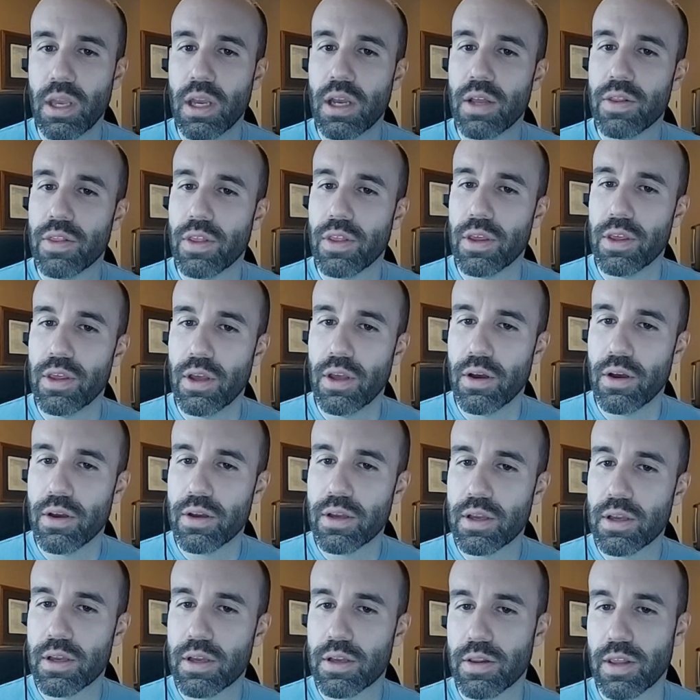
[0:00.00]

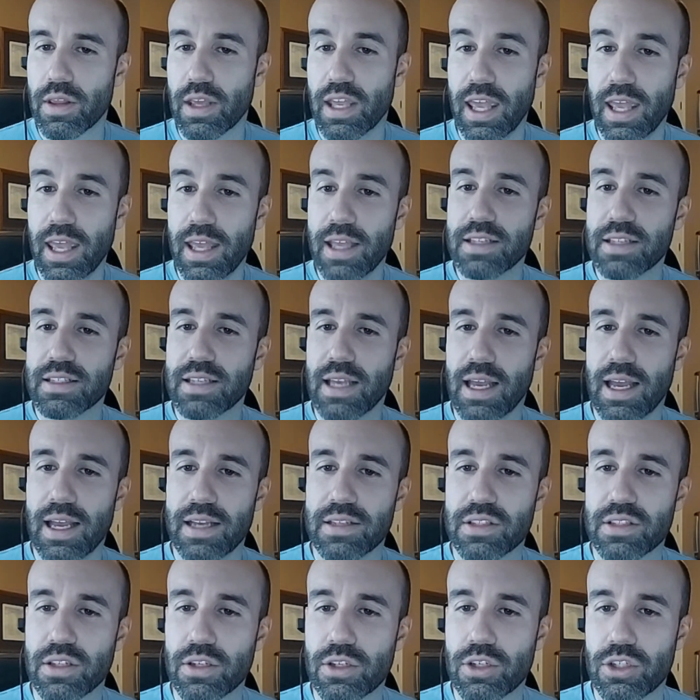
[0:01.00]
The king
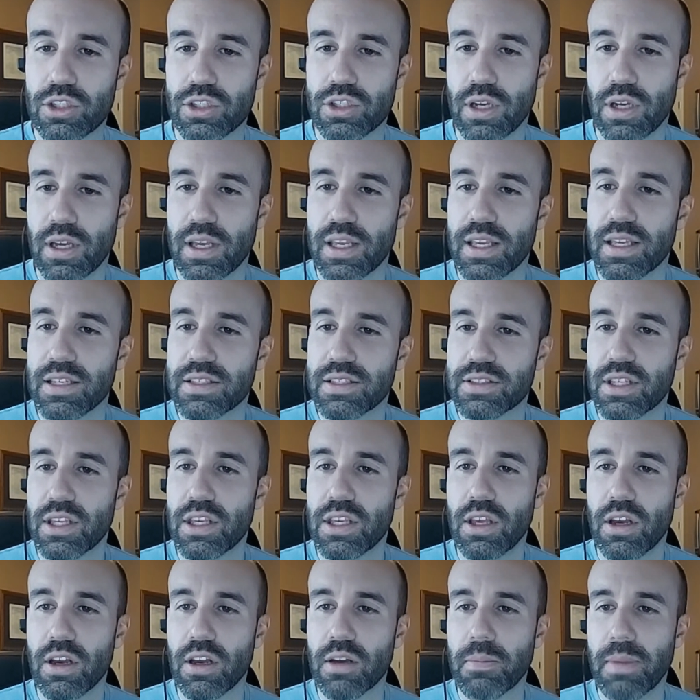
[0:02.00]
asked the Cushite, Is the
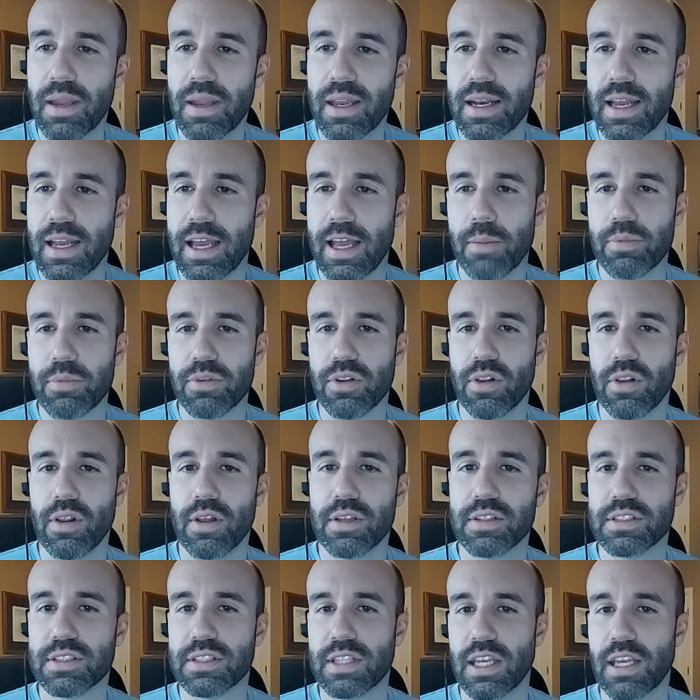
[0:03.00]
young man
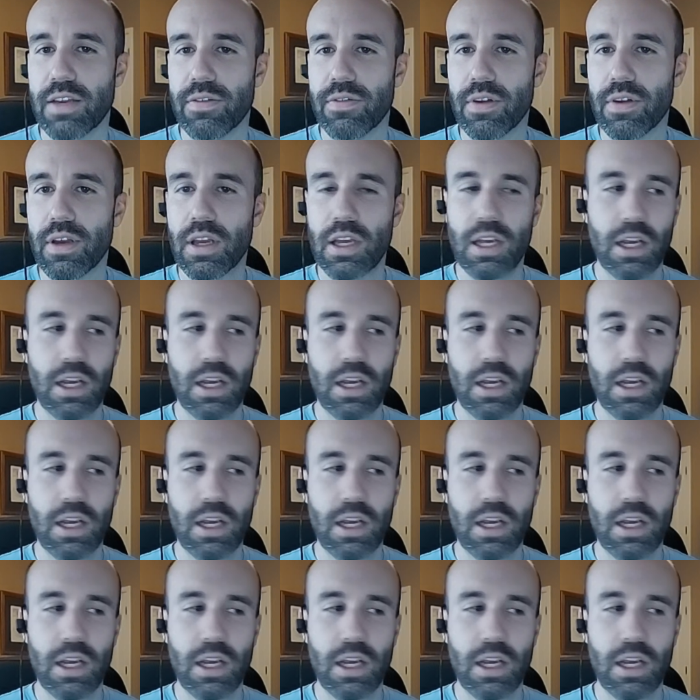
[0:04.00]
Absalom safe?